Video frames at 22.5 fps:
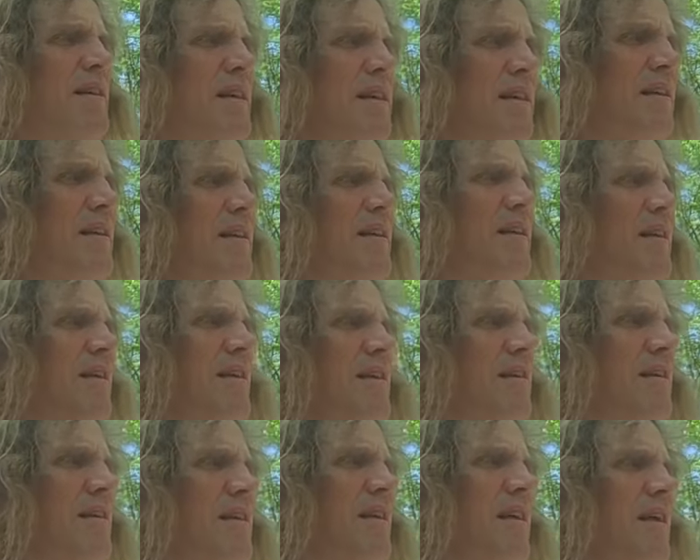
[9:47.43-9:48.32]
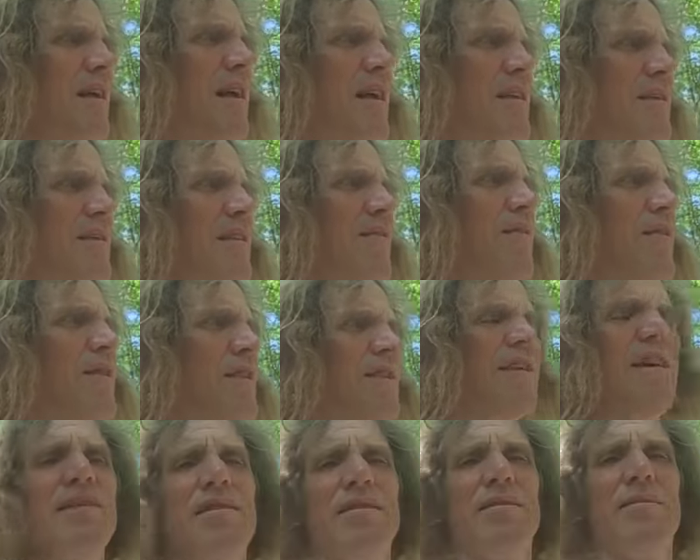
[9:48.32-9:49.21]
in, as if it
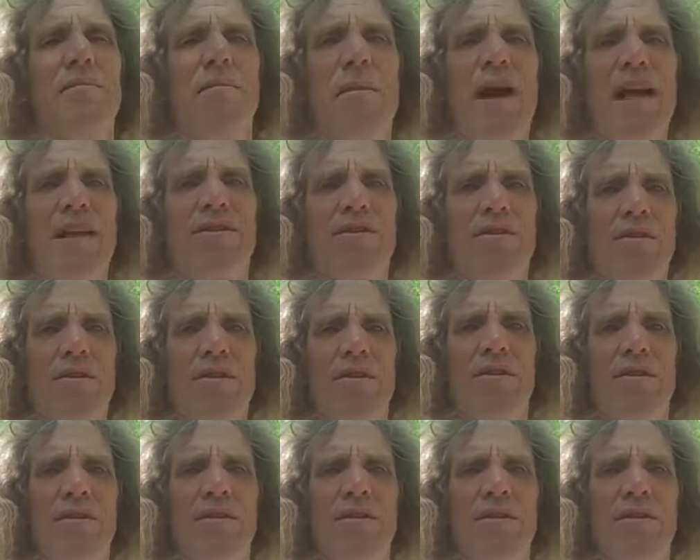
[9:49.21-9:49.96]
doesn't matter,